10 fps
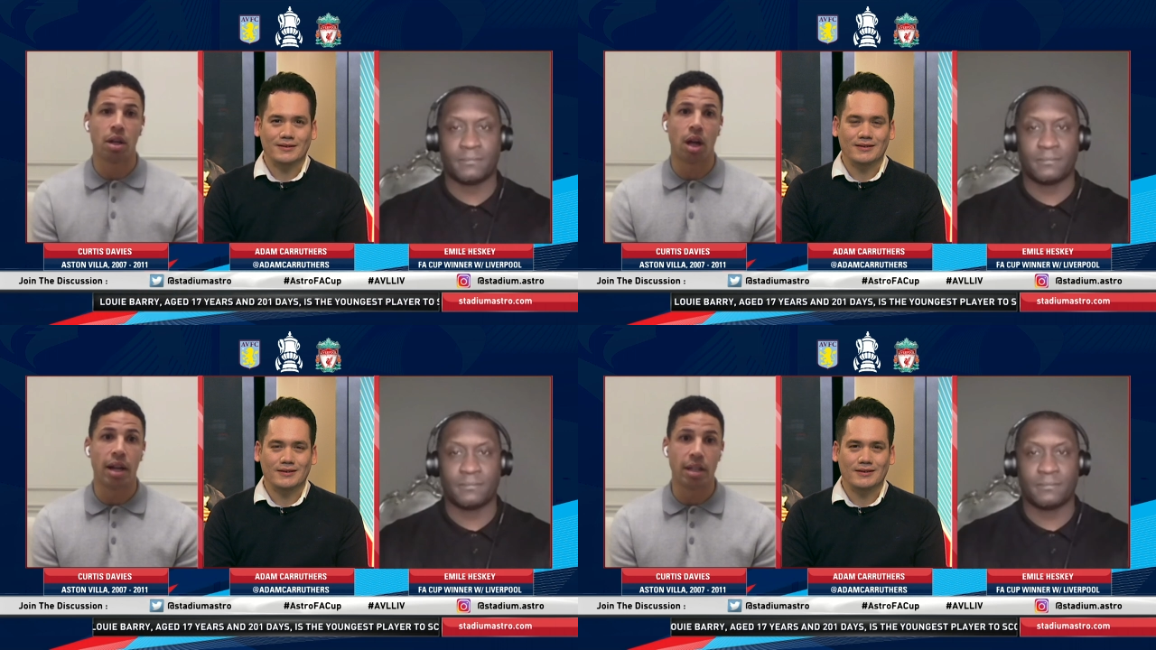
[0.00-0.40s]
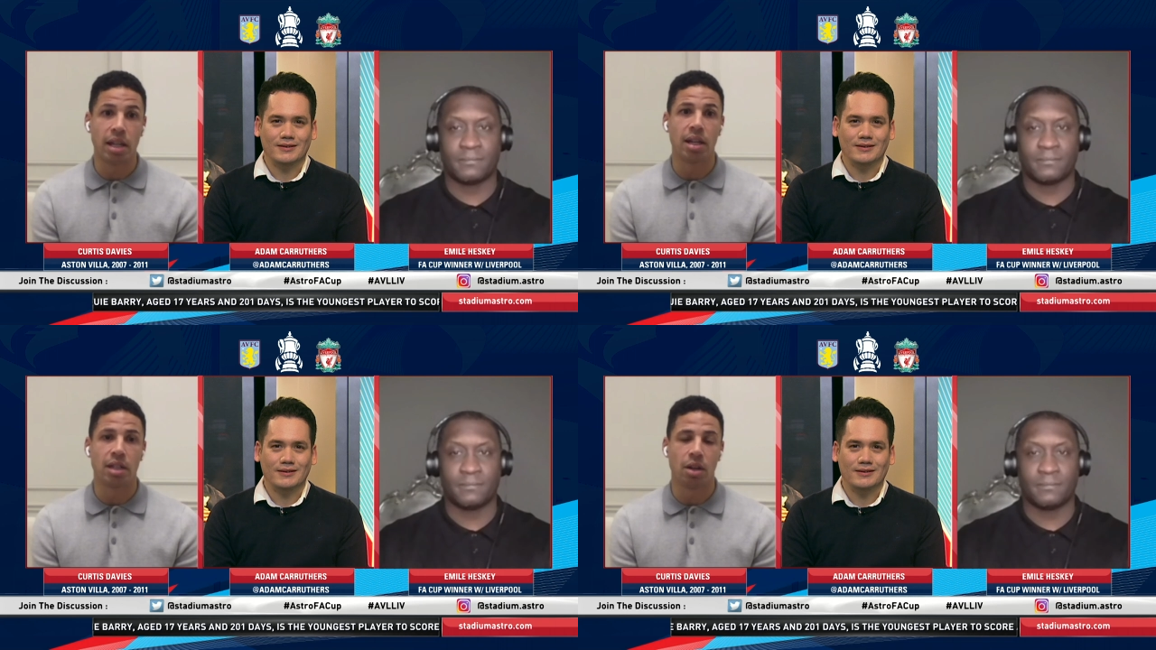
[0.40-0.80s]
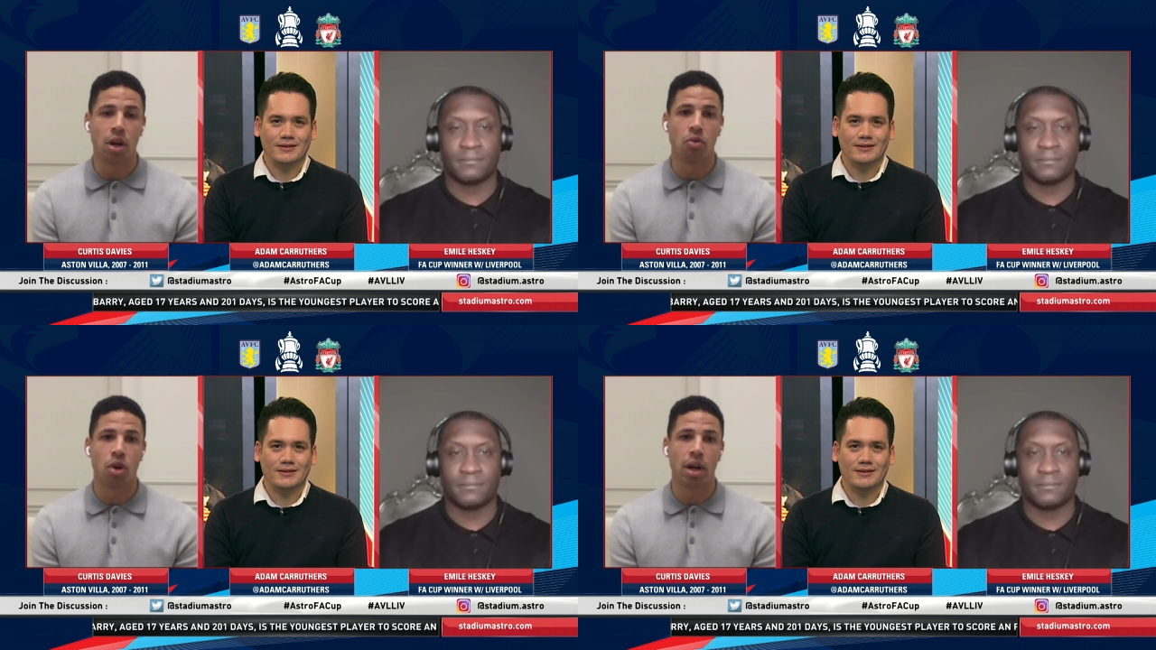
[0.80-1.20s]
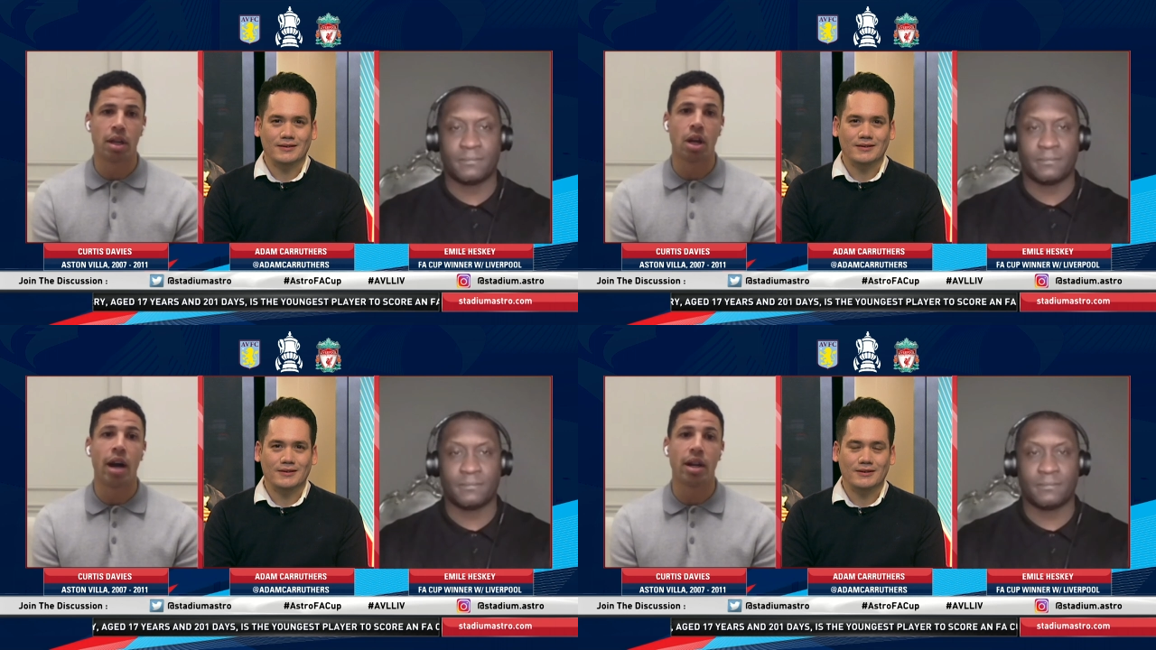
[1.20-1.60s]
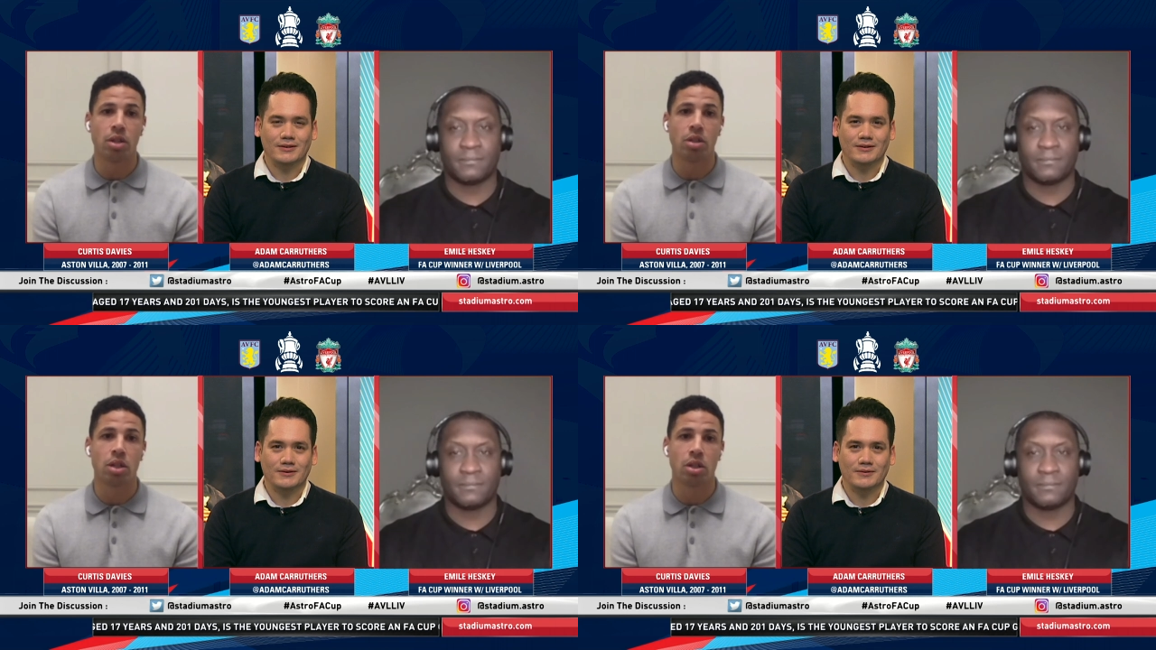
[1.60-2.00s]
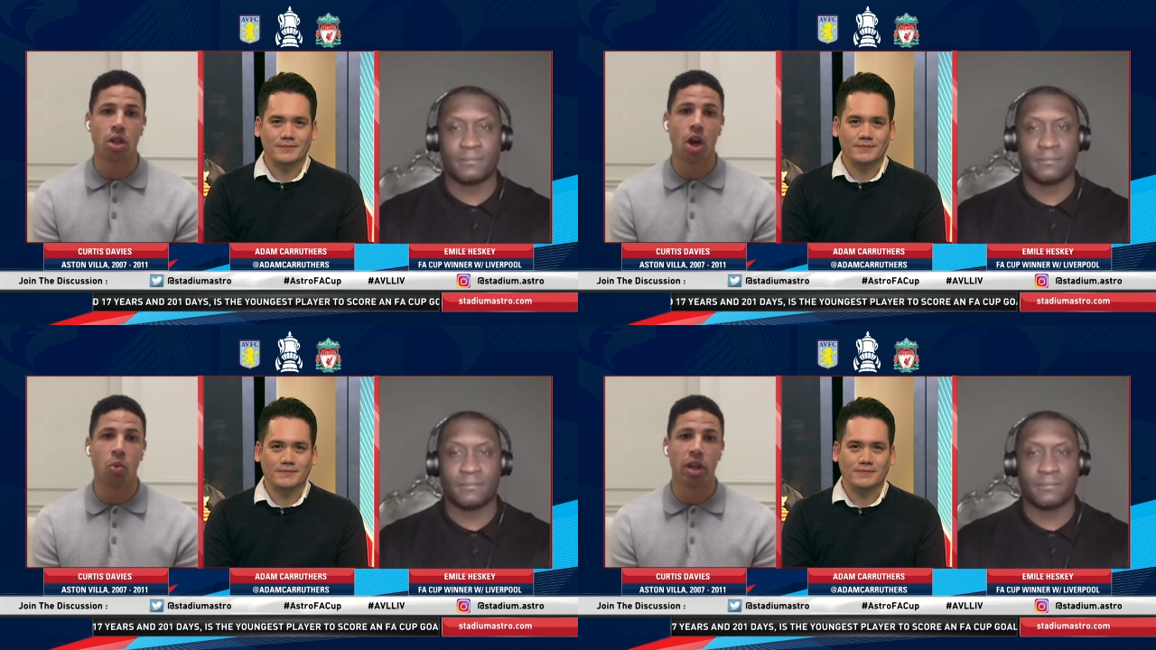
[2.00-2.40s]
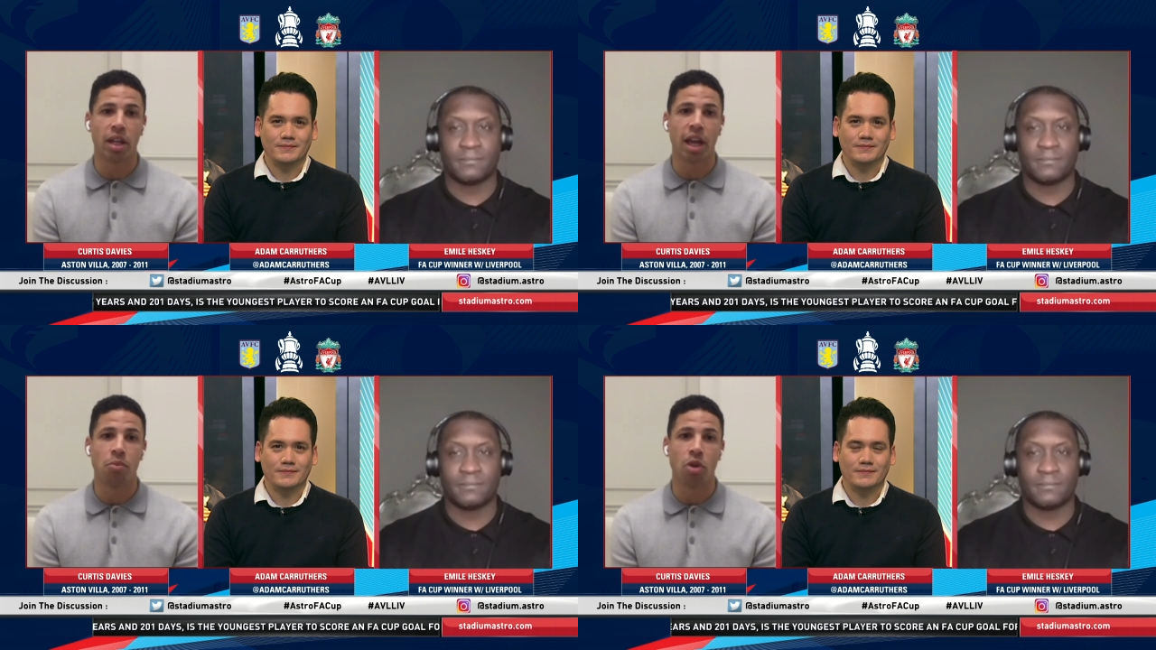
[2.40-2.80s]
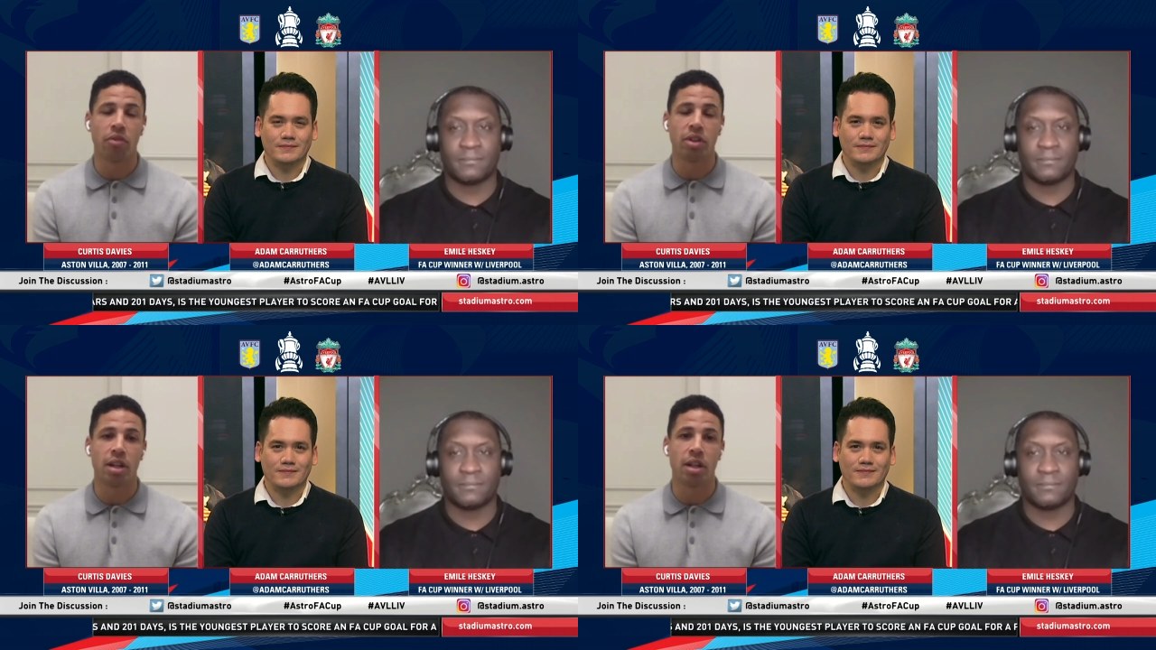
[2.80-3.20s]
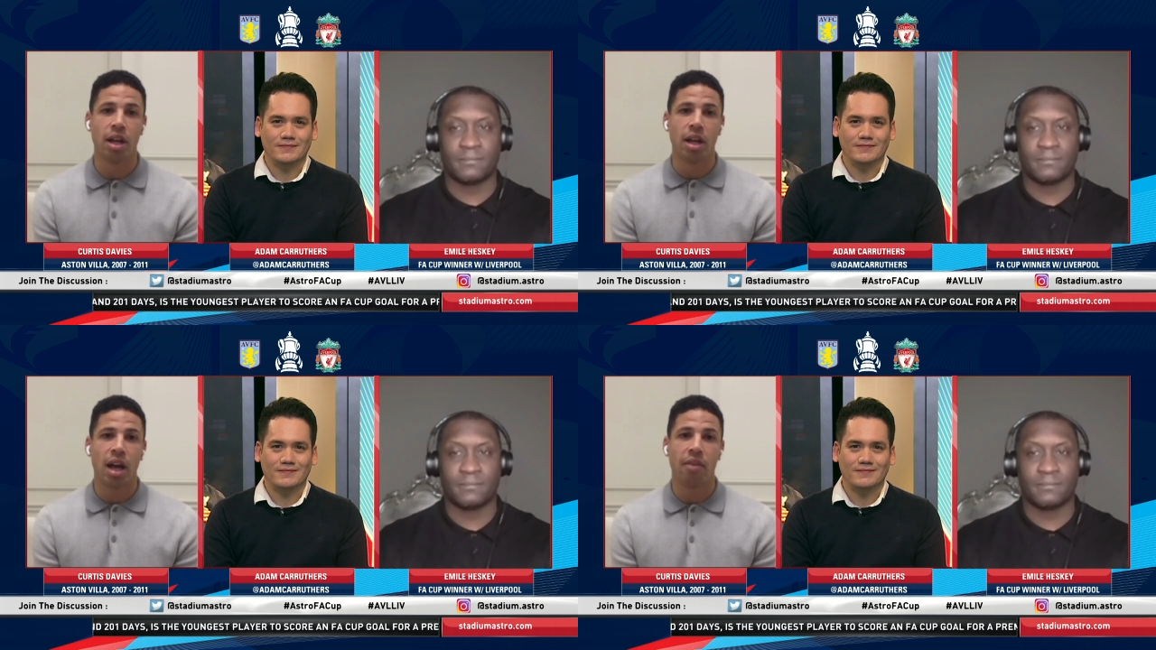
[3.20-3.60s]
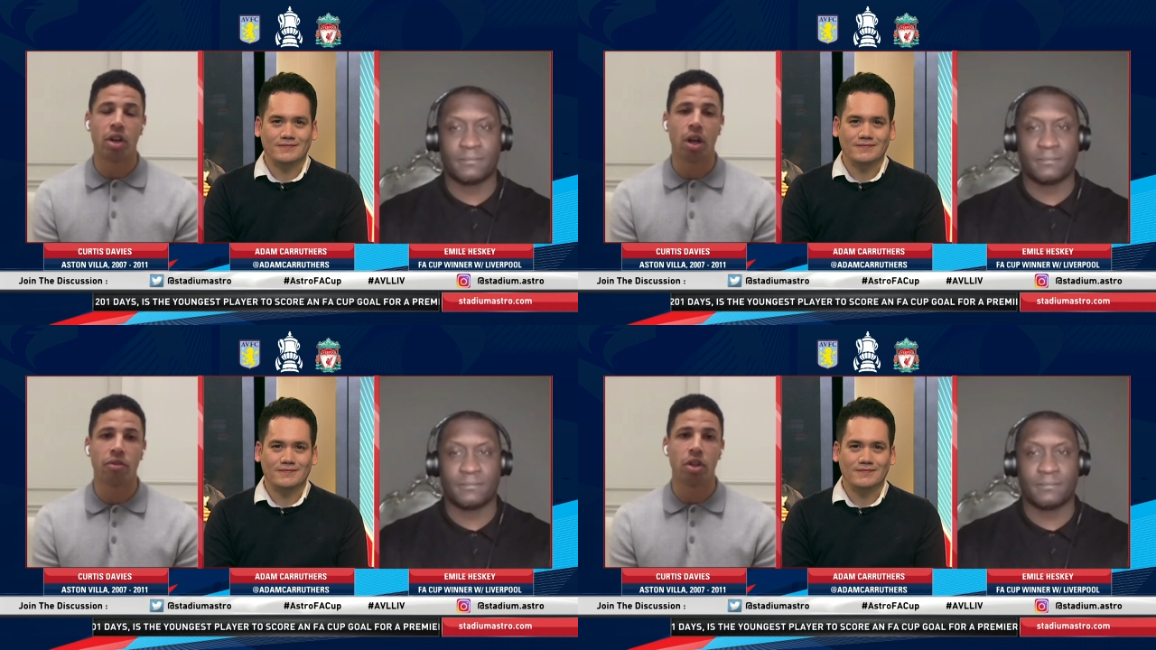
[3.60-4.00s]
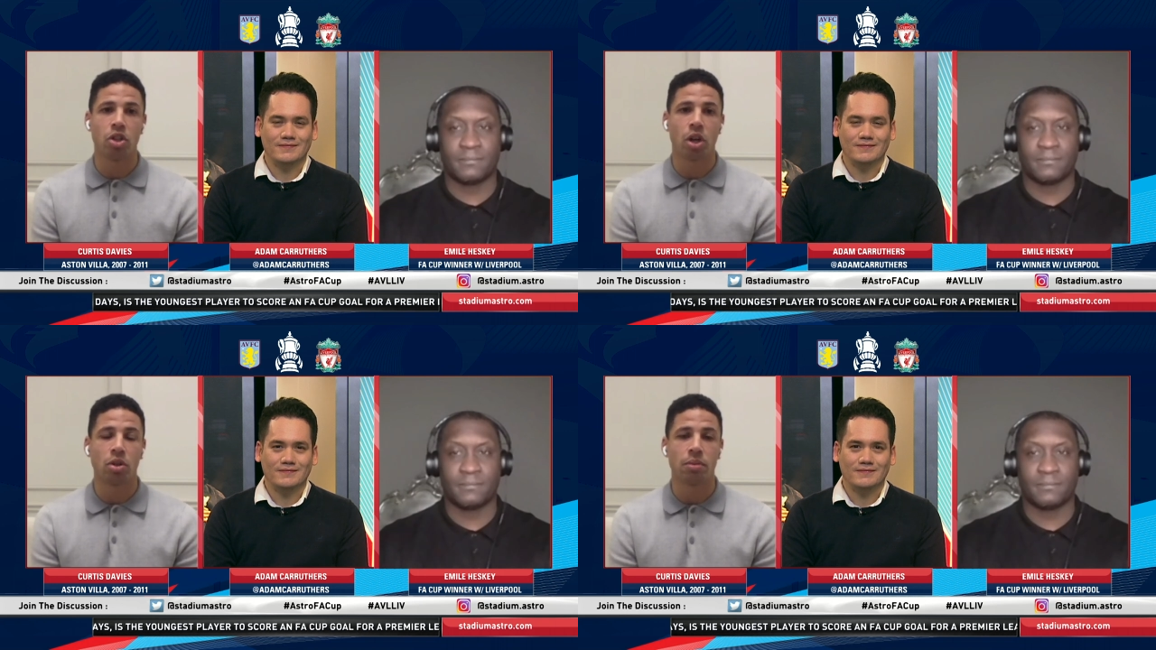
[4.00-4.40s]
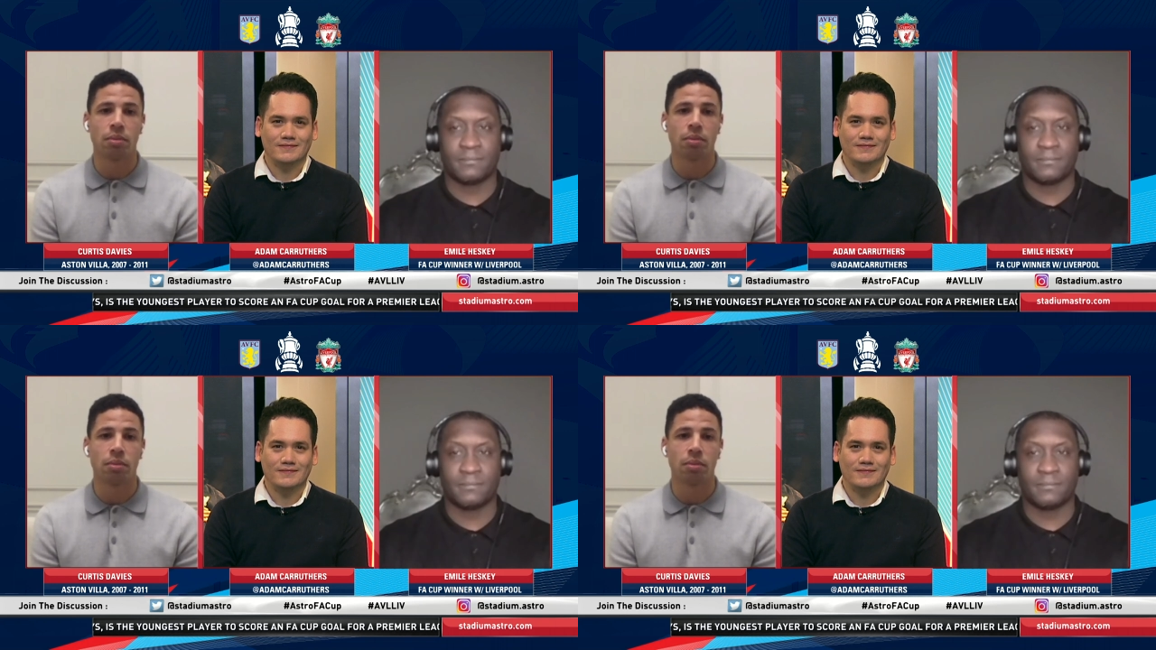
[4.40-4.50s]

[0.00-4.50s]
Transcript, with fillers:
Speaker 1: ideas and, and right guidance to go and win a game rather than having a laugh and a joke.